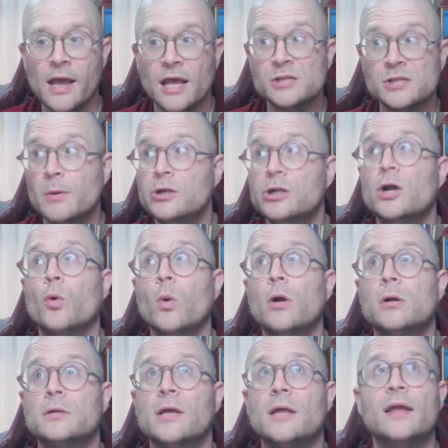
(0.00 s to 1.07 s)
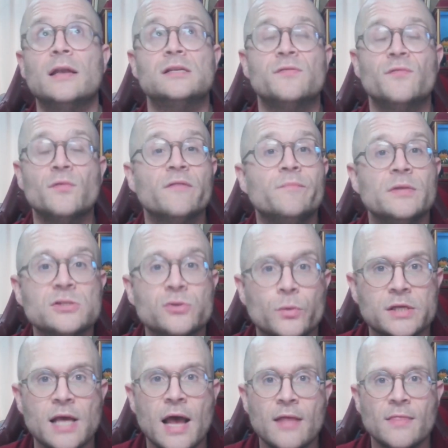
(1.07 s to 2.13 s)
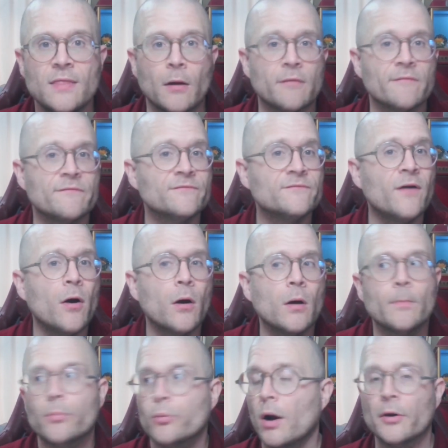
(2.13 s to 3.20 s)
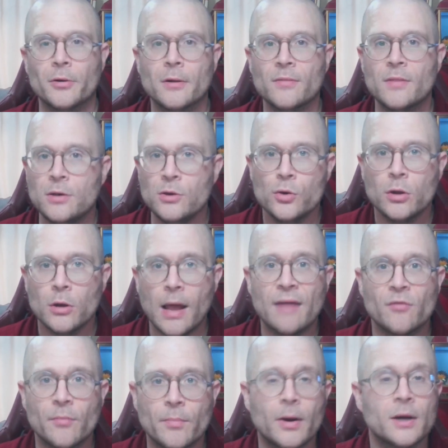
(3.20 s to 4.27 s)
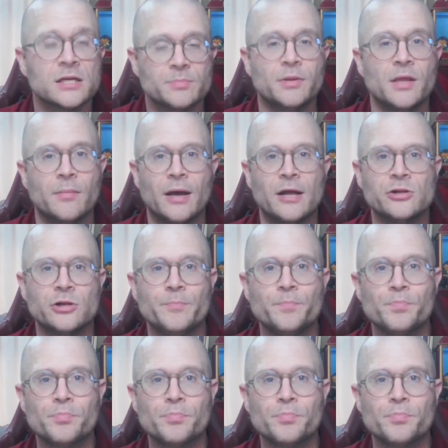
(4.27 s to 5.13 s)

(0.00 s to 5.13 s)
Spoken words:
especially a world that is full of mysteries that are far broader than you could ever possibly imagine.